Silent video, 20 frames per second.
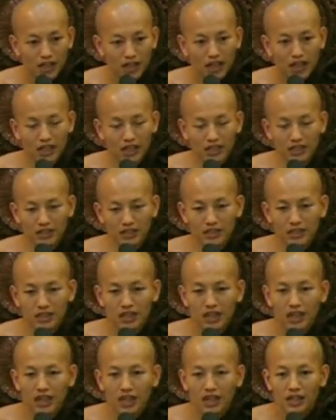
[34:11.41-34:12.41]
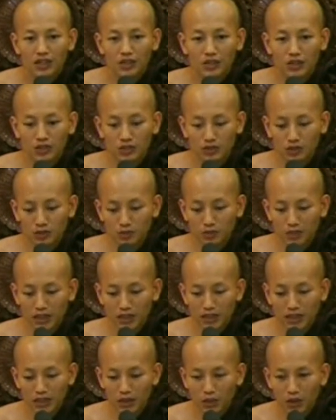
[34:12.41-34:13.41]
And he also
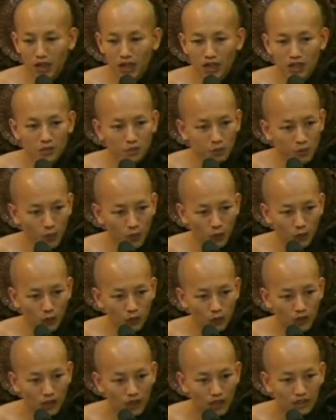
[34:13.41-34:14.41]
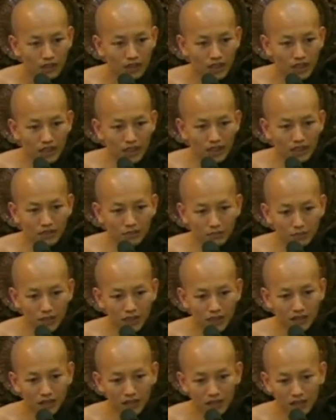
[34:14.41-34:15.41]
made the one bowl that is
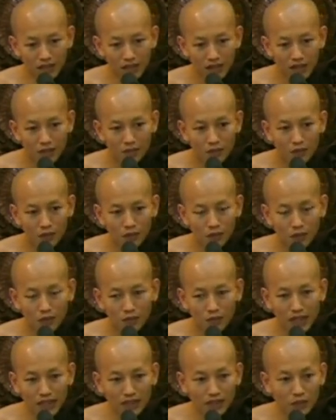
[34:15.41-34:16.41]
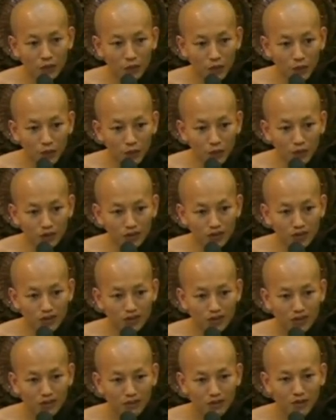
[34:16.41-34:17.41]
made there by the gold.
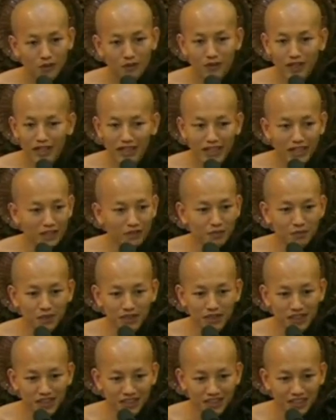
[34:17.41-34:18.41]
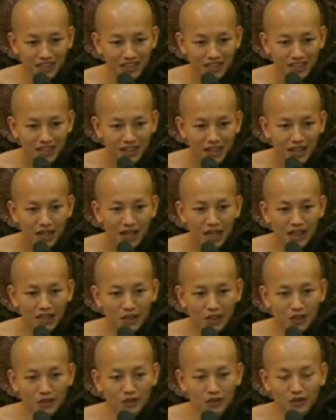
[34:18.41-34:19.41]
Very expensive. And
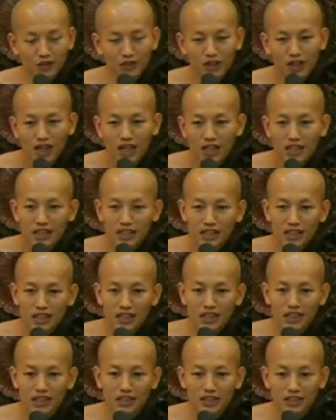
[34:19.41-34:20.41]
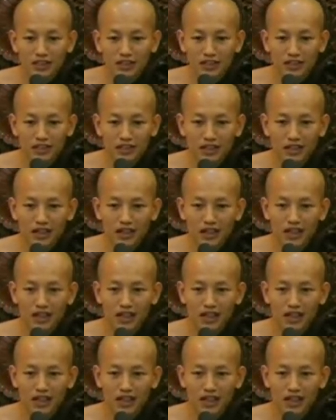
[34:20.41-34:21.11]
also he